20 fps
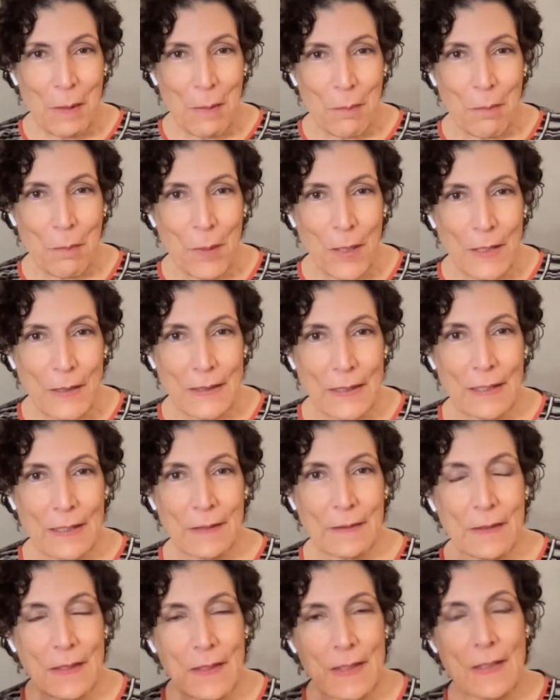But
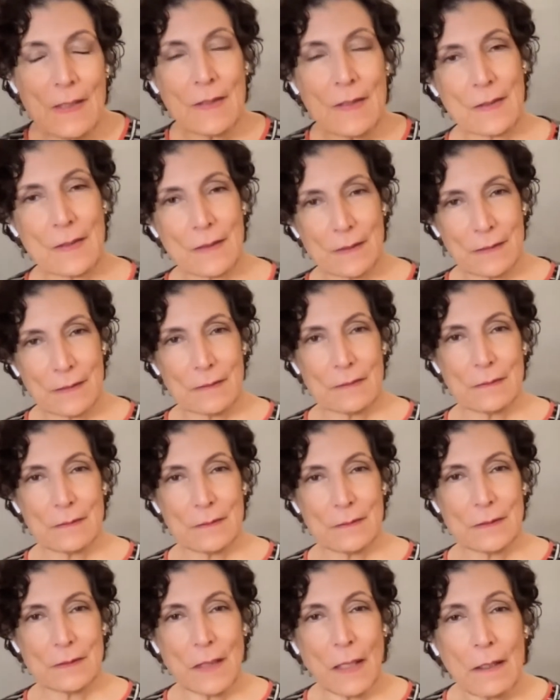in these
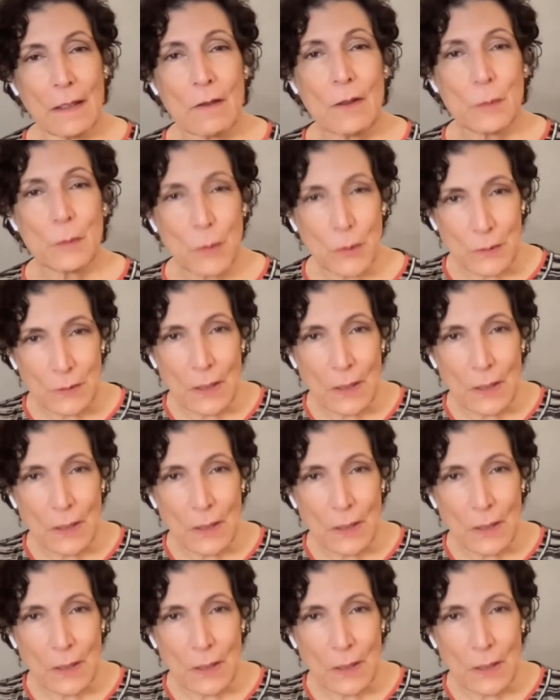terrible